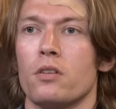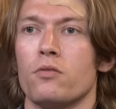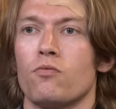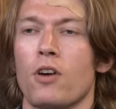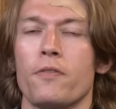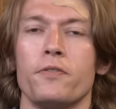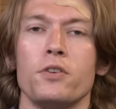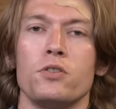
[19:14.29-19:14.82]

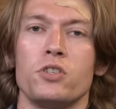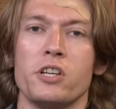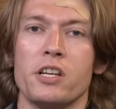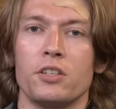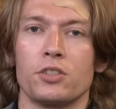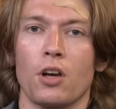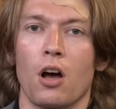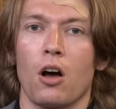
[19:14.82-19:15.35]

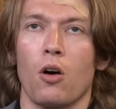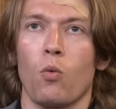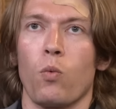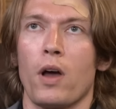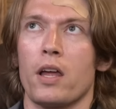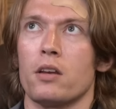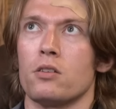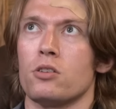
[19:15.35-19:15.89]
refugees are
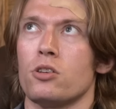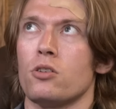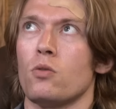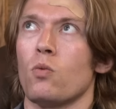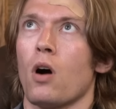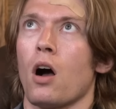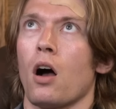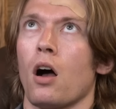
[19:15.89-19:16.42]
when
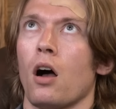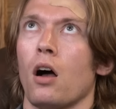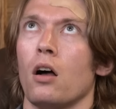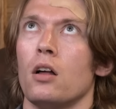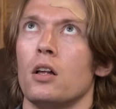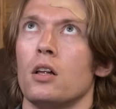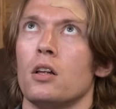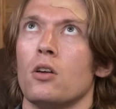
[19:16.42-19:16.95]
you are
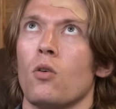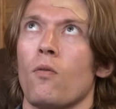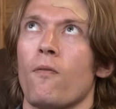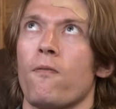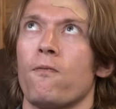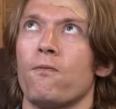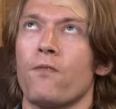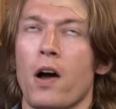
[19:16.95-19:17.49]

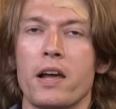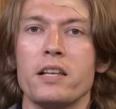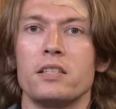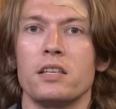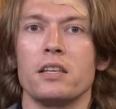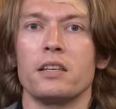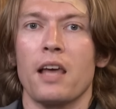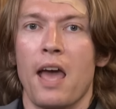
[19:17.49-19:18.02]

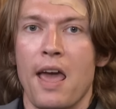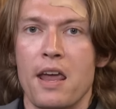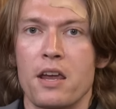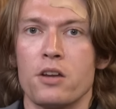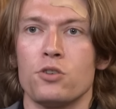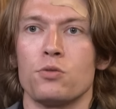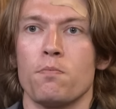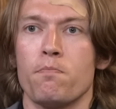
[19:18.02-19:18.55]
fighting
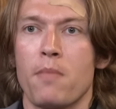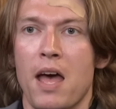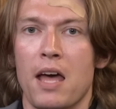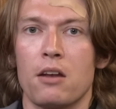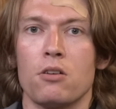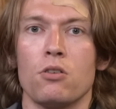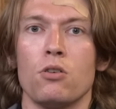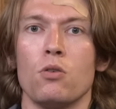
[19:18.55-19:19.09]
age
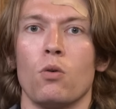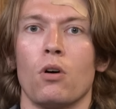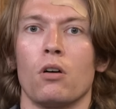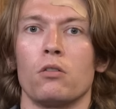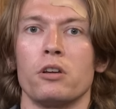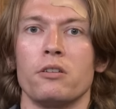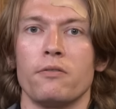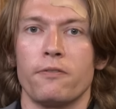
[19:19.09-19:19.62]
men who
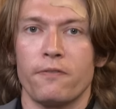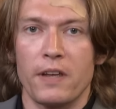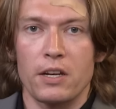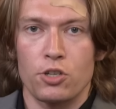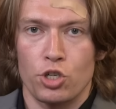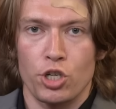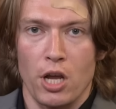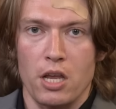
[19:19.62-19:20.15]
are in
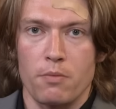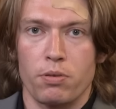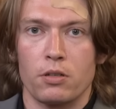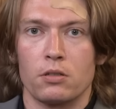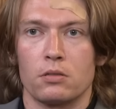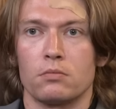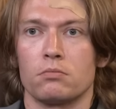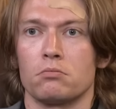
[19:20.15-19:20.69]
fit shape.
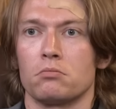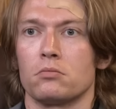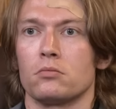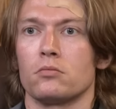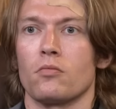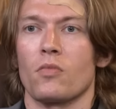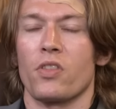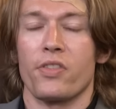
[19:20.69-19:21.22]

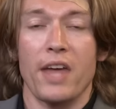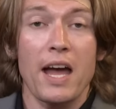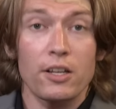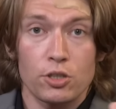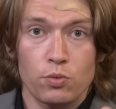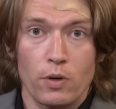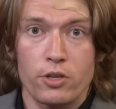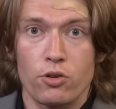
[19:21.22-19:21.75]

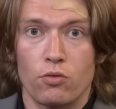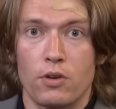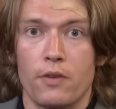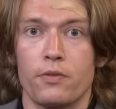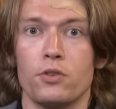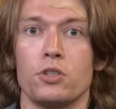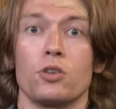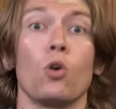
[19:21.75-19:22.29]
That's when you're
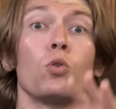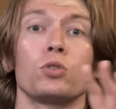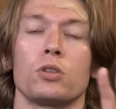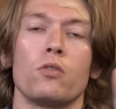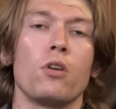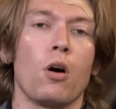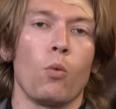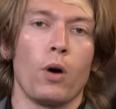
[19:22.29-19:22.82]
refugees.
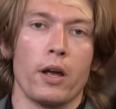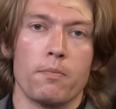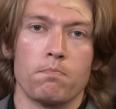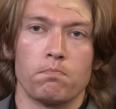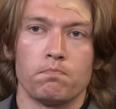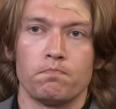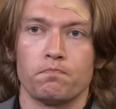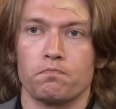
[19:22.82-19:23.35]
Also not white.
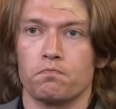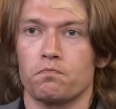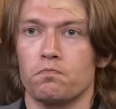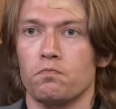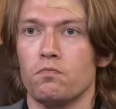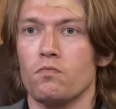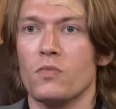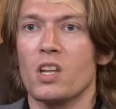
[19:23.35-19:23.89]

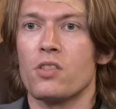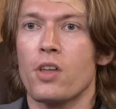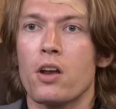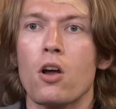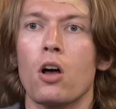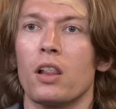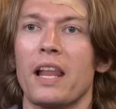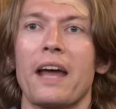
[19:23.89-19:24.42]
They're
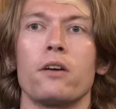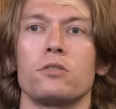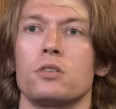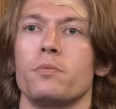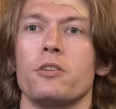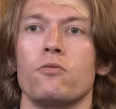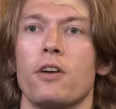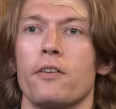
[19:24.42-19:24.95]
not allowed to
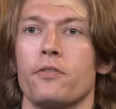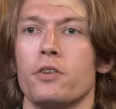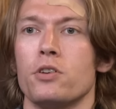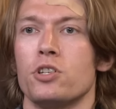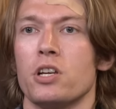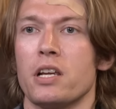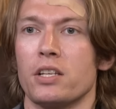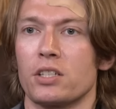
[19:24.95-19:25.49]
be
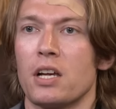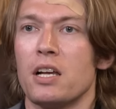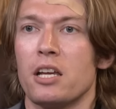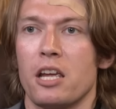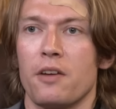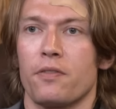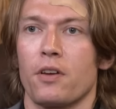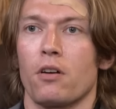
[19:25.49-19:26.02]
refugees
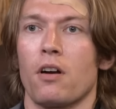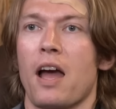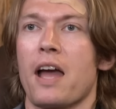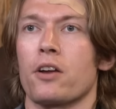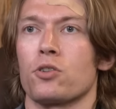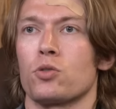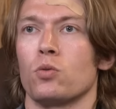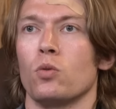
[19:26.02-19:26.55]
if there are
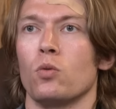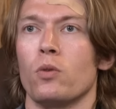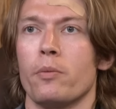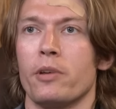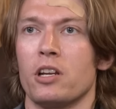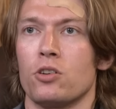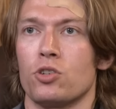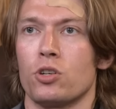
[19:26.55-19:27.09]
actual
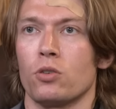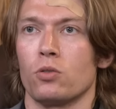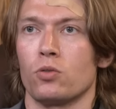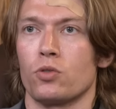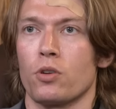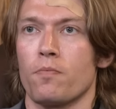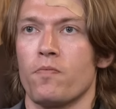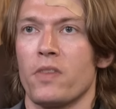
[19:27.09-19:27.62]
women and children.